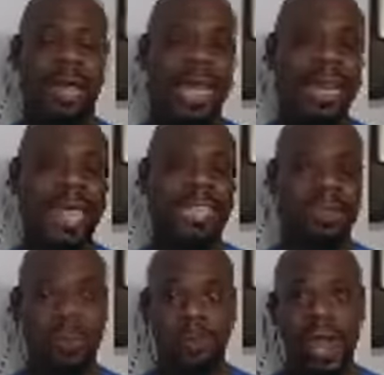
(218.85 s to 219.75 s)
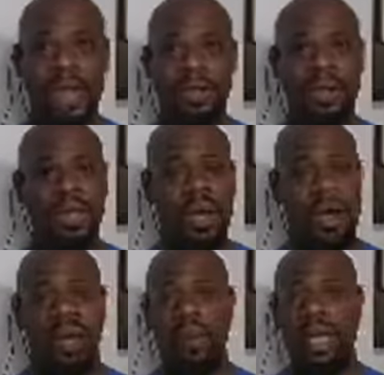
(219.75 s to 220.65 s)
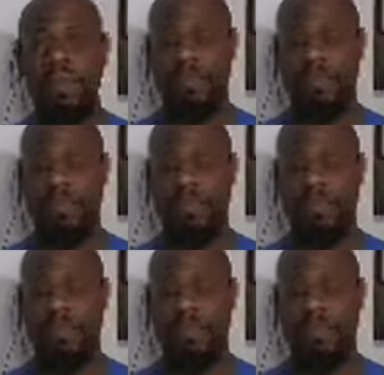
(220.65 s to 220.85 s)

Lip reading: And that's what I learned the hard way.